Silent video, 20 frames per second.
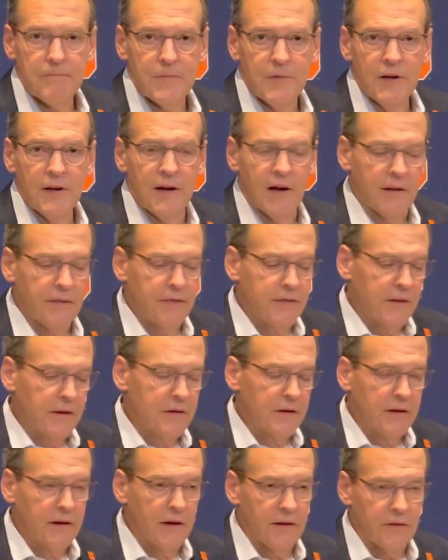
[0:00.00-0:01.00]
Yeah, I think,
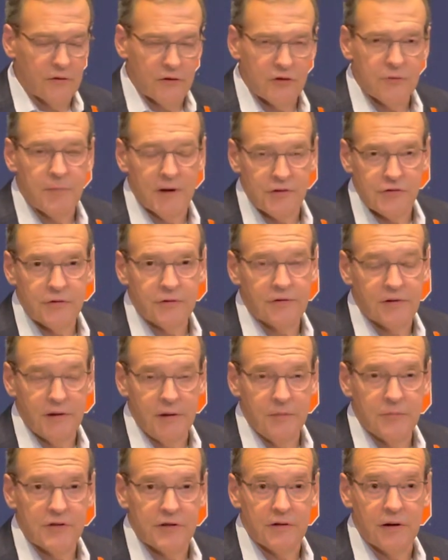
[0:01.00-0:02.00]
again, the special
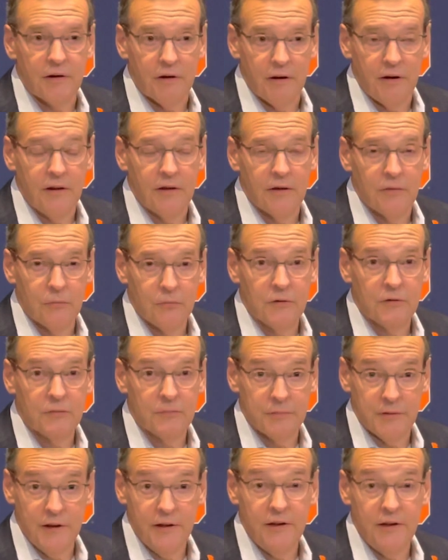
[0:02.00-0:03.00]
teams is an area that, we'll
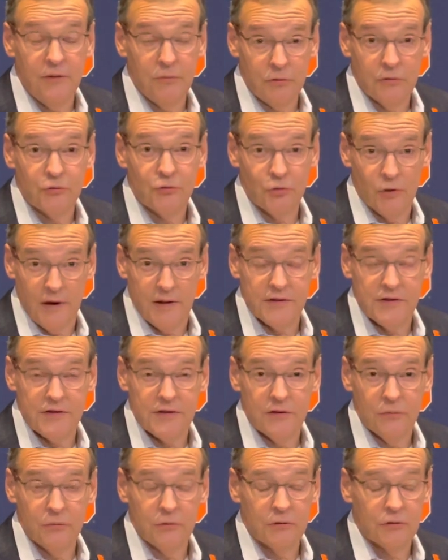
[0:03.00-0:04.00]
address
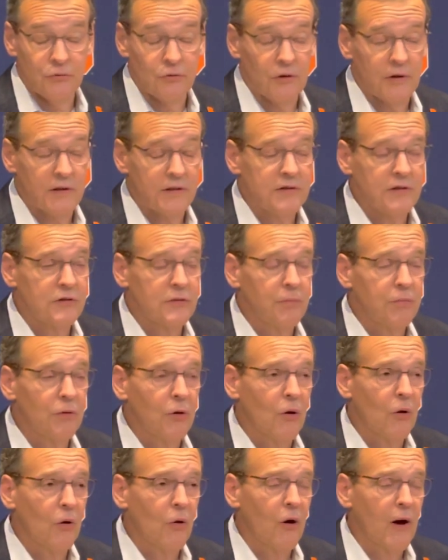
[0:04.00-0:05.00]
as a
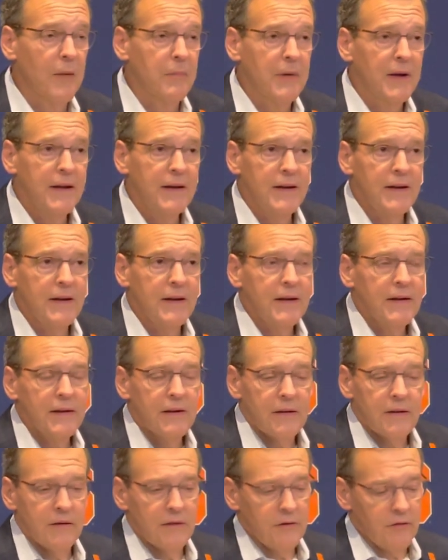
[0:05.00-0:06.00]
program.
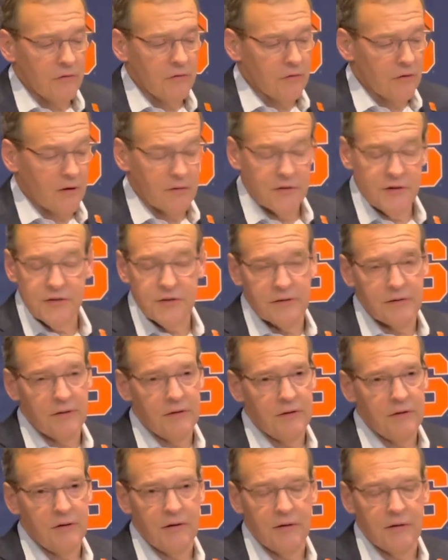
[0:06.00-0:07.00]
You're always,
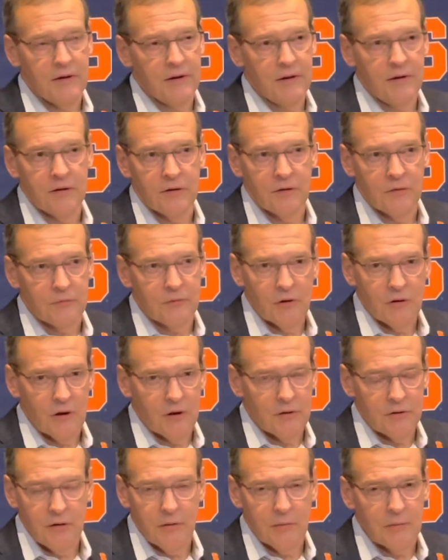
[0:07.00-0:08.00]
you know,
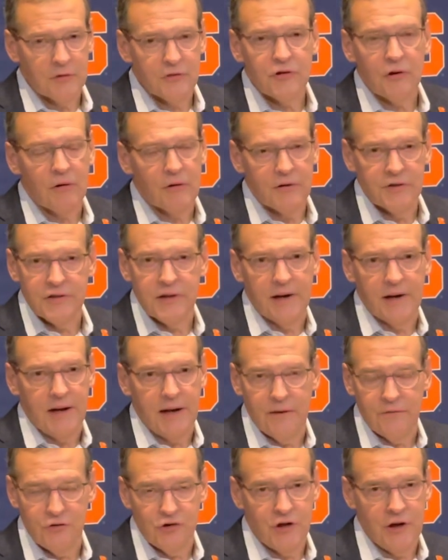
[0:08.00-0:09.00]
you're almost always going to
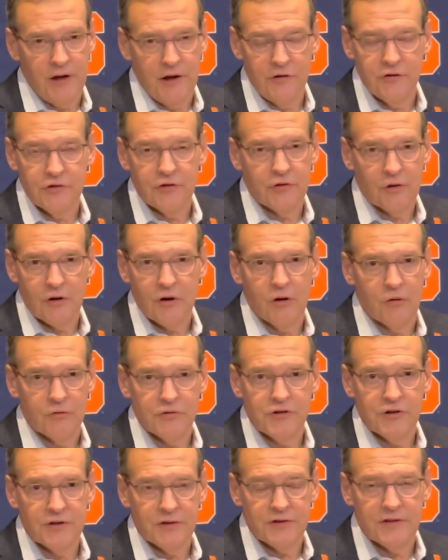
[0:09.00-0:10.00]
have change in your
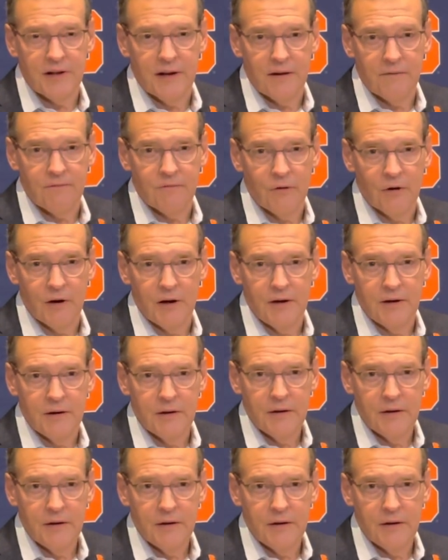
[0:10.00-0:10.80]
coaching staff, right?